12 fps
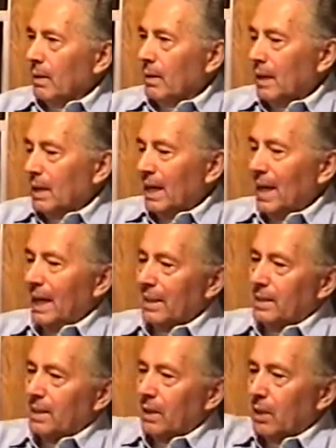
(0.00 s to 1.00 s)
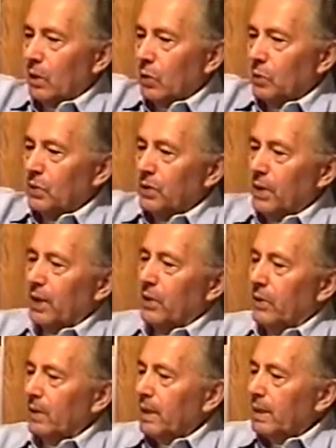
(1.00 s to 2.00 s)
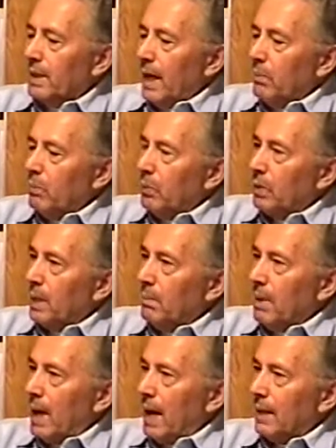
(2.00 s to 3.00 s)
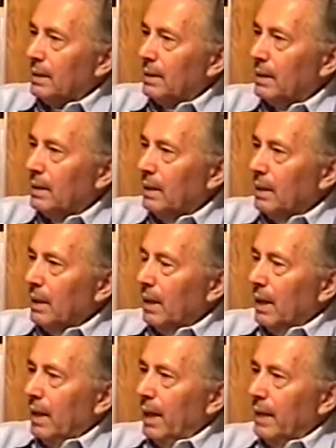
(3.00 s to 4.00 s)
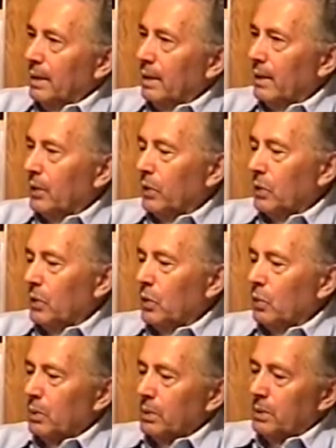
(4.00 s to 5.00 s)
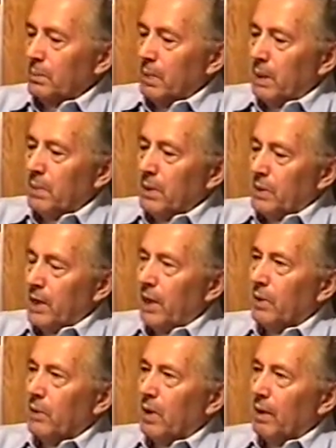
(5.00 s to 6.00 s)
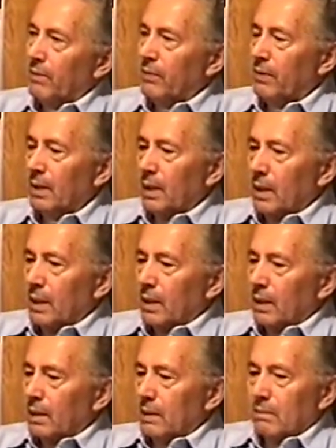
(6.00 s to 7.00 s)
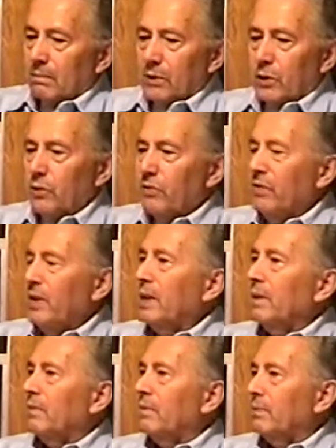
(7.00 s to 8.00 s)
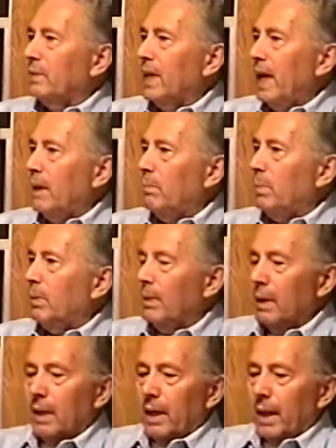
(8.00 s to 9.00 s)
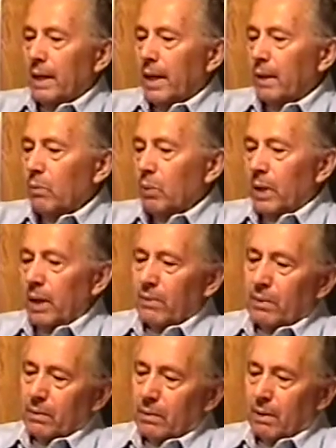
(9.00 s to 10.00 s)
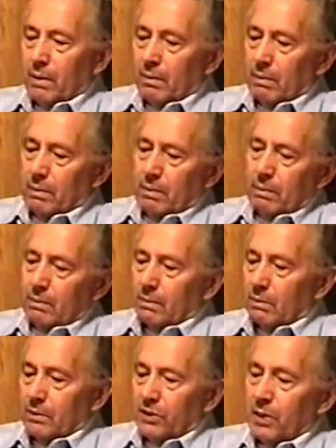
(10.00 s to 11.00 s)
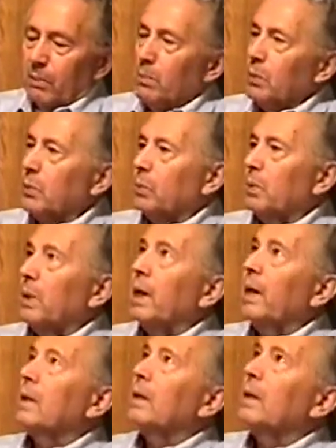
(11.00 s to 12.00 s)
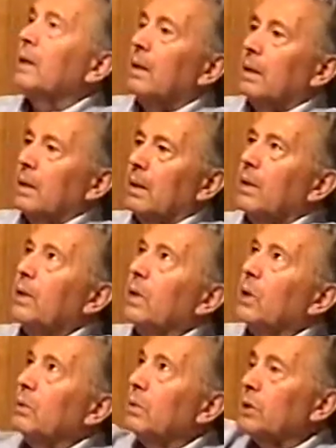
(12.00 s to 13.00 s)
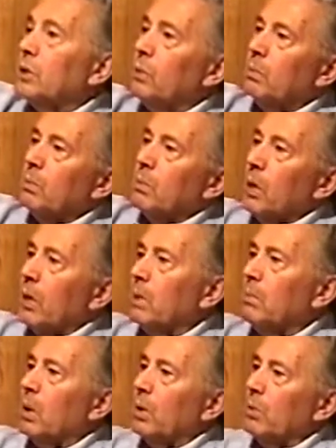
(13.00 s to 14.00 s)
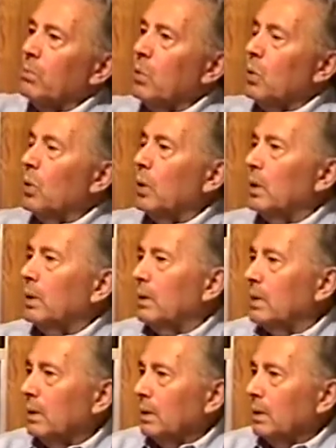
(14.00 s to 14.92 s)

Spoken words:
a glass enclosed ticker, and the tape would come out. And the girl would maybe tear off 2 feet of tape, and then whatever symbols were there, you know, she would mark them on the board